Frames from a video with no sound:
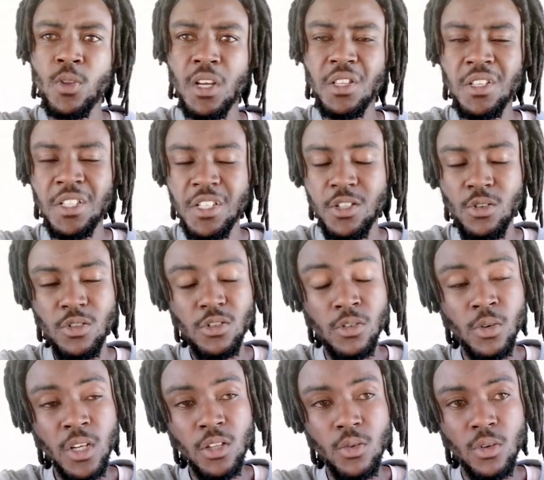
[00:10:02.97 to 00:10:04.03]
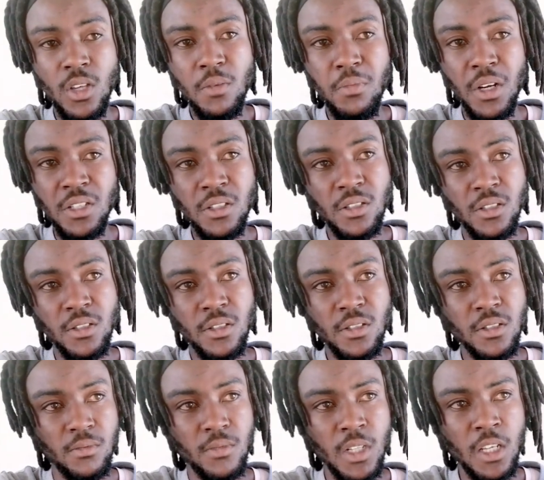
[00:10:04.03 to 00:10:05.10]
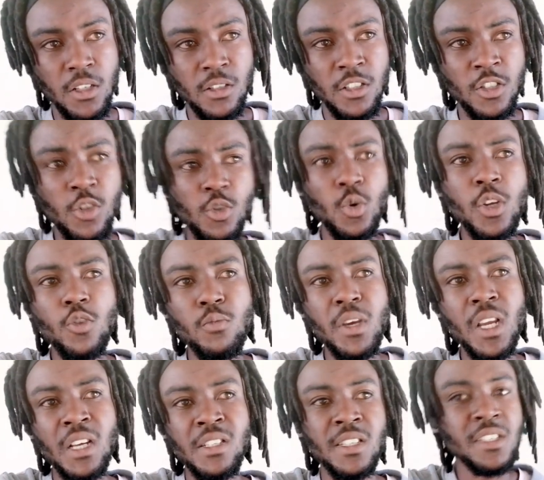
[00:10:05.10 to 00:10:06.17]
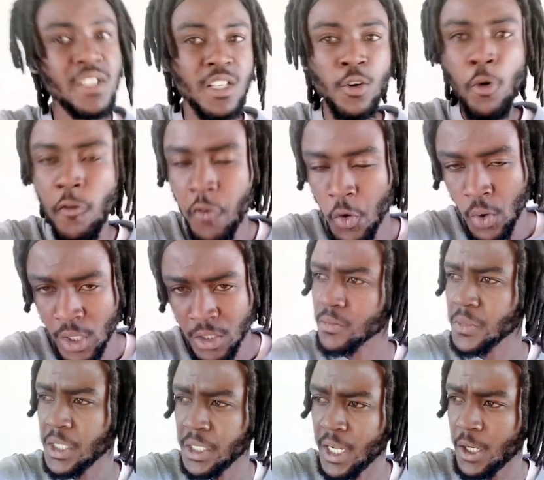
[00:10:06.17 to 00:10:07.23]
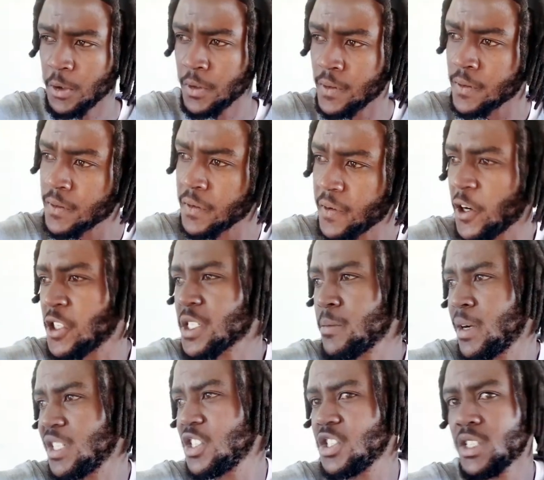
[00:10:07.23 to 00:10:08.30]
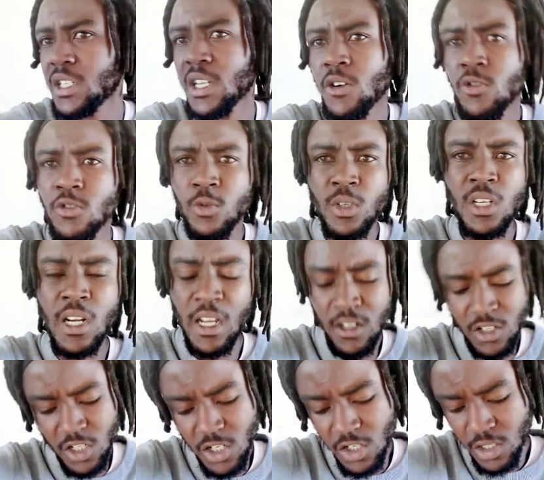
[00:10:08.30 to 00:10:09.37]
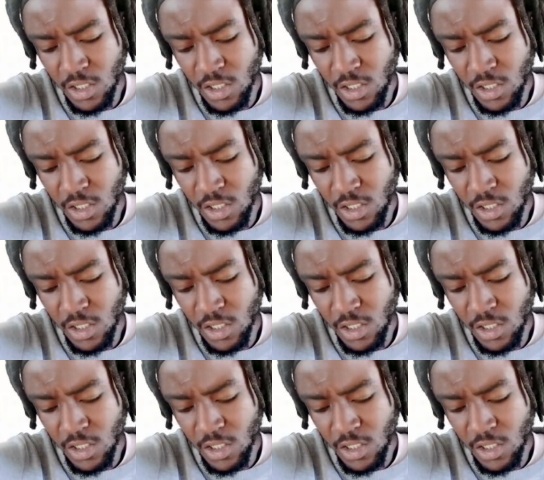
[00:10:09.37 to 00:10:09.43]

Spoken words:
that is not going to keep us, like, it's not going to make us easily go forward. Now if I was a magician, I would really like change